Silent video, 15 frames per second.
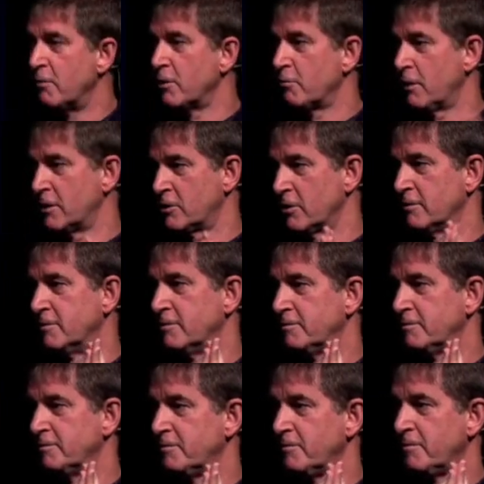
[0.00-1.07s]
Although there are
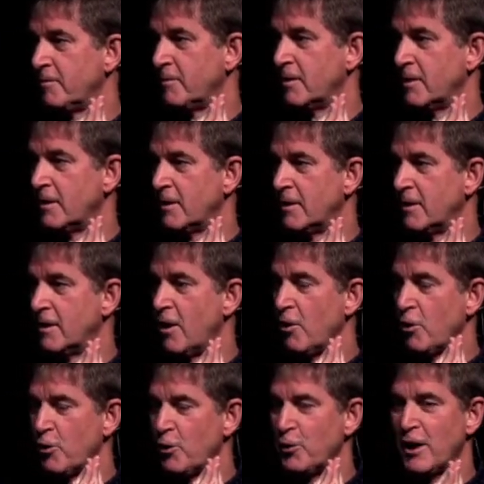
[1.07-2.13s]
other good ones
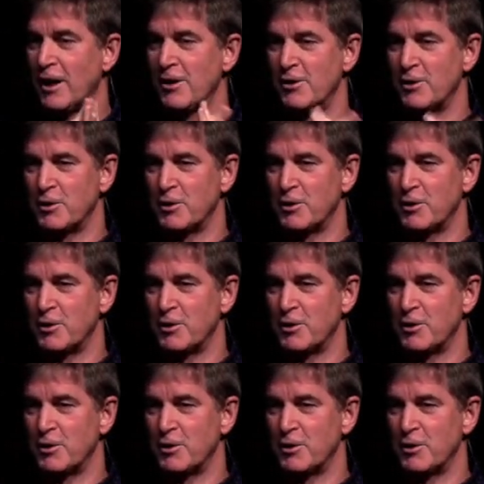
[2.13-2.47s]
that are out there.